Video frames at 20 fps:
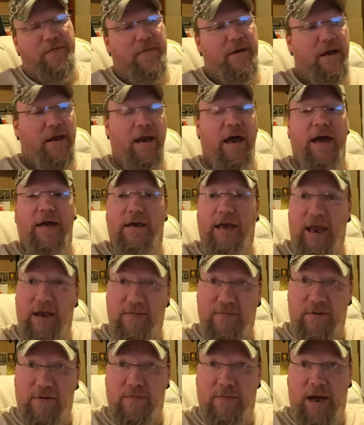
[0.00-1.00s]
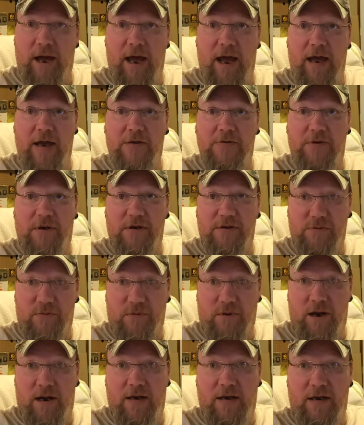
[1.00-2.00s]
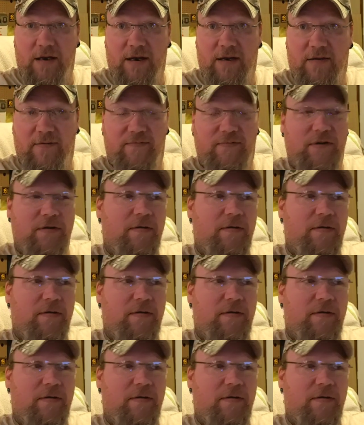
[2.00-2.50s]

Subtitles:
and I gave her my address where I live.